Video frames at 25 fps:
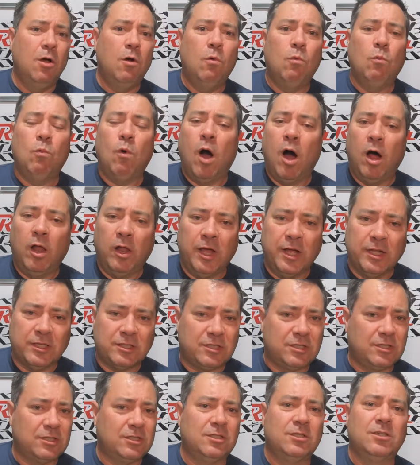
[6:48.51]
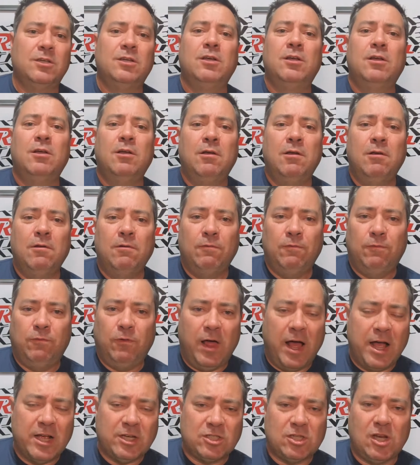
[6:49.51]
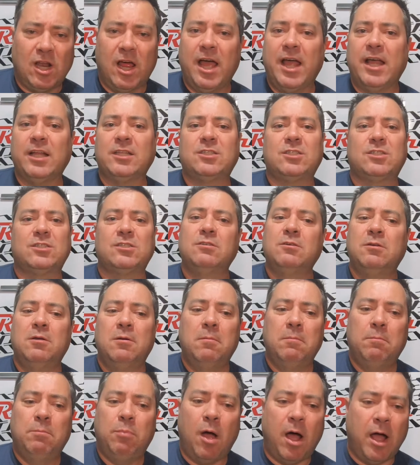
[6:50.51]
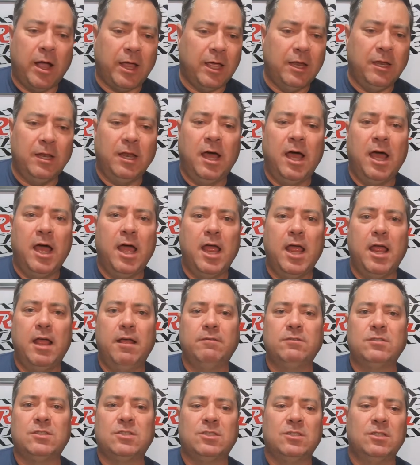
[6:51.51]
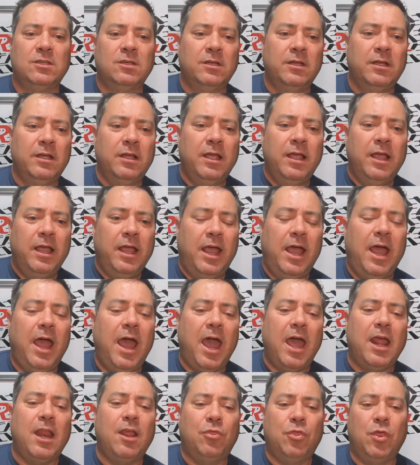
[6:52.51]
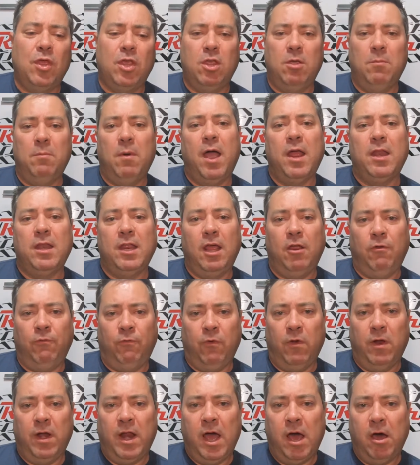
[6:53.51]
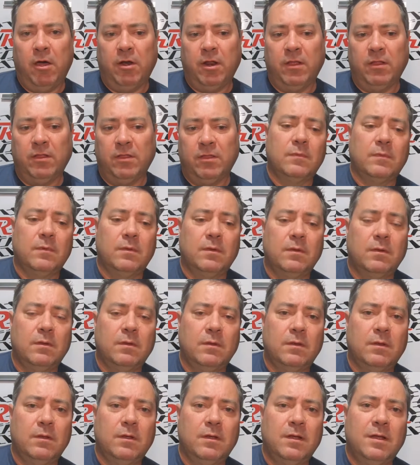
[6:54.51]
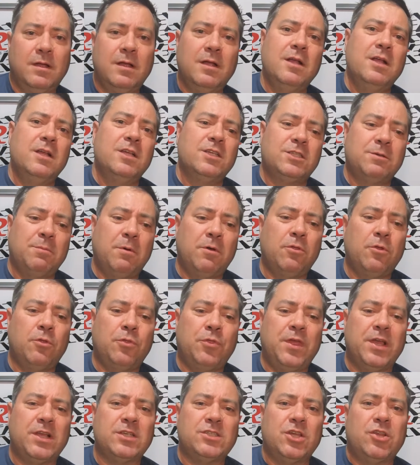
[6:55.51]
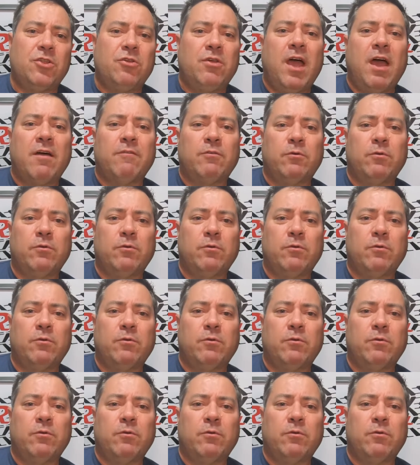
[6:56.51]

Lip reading: wallets, flashlights, pocket knives, anything you might need for an outing. Some other things that you haven't